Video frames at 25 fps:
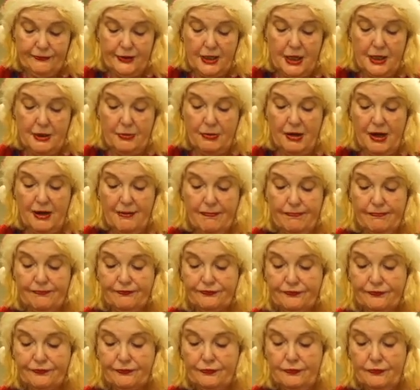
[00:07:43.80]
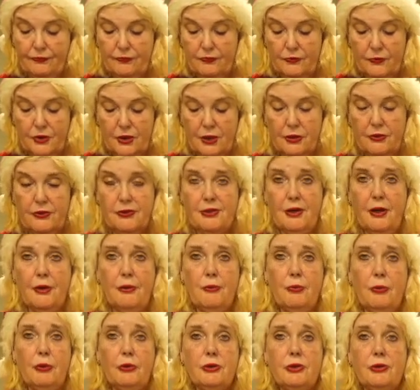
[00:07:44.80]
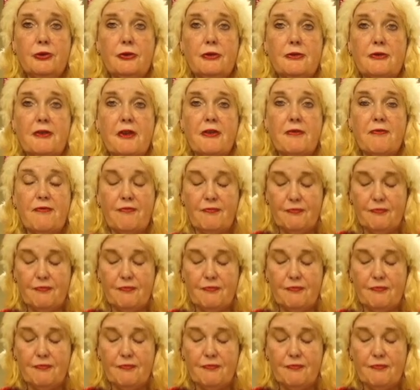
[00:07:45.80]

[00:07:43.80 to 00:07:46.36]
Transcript: Anyway, so what sort of